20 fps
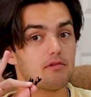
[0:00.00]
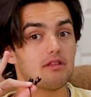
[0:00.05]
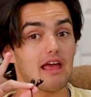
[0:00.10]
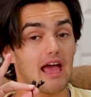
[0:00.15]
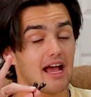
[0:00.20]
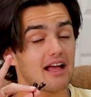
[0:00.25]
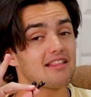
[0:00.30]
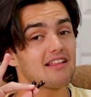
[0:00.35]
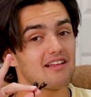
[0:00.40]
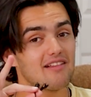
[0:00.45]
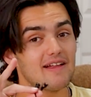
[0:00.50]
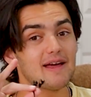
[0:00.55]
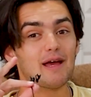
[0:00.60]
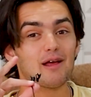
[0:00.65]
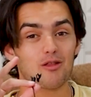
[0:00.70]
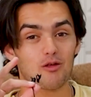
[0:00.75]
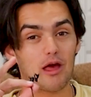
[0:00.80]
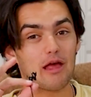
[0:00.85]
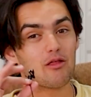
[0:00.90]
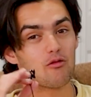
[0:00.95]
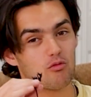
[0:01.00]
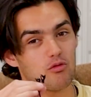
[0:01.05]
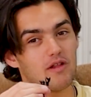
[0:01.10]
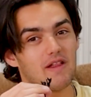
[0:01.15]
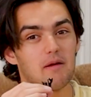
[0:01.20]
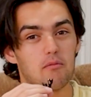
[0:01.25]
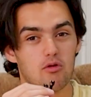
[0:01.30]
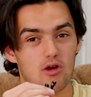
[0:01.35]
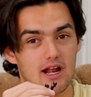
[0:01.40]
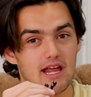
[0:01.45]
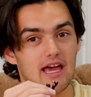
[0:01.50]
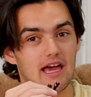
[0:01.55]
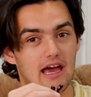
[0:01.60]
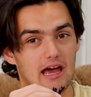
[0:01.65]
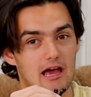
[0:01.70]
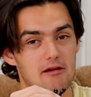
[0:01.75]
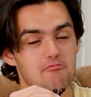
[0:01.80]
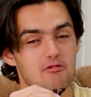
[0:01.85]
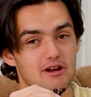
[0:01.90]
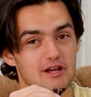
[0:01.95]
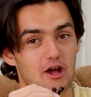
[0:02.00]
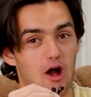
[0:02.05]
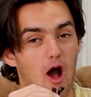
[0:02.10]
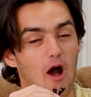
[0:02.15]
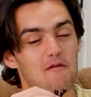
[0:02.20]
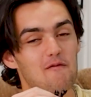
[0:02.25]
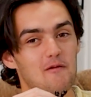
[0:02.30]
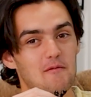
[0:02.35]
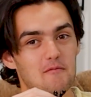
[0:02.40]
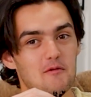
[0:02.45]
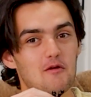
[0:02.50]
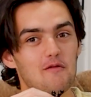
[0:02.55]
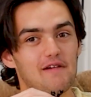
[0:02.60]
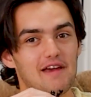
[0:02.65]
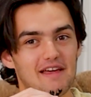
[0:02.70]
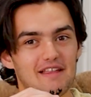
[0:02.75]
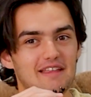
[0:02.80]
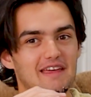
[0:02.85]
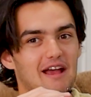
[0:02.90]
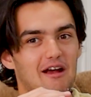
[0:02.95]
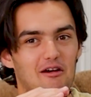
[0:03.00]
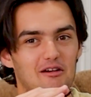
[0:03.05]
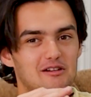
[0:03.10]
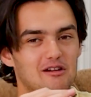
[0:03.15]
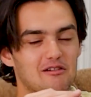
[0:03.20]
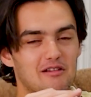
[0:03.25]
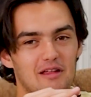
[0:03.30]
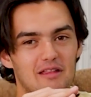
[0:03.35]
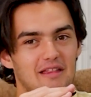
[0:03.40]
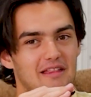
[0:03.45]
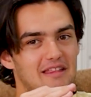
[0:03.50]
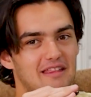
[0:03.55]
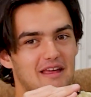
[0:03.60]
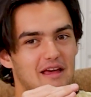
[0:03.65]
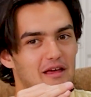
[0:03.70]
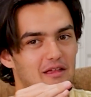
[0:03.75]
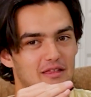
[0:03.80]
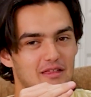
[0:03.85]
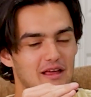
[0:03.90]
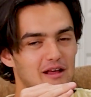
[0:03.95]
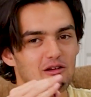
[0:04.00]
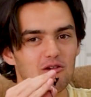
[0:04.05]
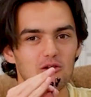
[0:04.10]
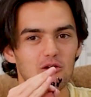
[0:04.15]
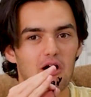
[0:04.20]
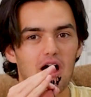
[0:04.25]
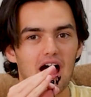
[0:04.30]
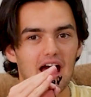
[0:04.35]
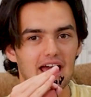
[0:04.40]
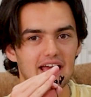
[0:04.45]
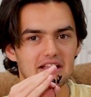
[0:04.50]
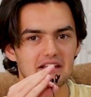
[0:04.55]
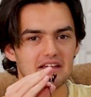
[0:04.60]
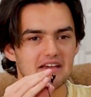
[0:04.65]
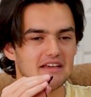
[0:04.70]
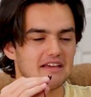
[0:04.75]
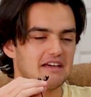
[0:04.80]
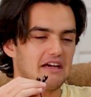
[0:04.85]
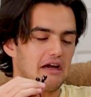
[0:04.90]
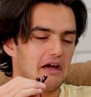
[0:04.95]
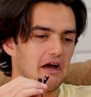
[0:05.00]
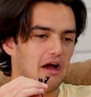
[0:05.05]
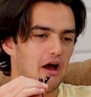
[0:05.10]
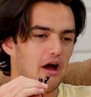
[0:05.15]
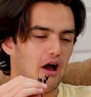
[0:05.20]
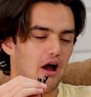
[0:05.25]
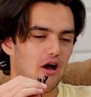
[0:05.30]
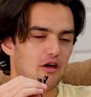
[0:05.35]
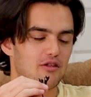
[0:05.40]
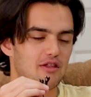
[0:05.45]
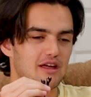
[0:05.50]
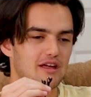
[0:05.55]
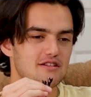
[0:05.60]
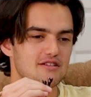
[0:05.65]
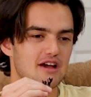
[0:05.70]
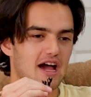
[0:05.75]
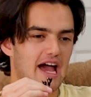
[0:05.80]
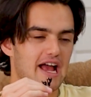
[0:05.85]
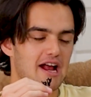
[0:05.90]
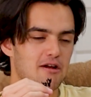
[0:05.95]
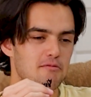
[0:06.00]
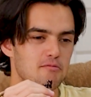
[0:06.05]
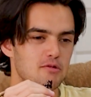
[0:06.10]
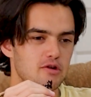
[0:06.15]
technically it's really a pretty awful movie. His character doesn't say a single line the entire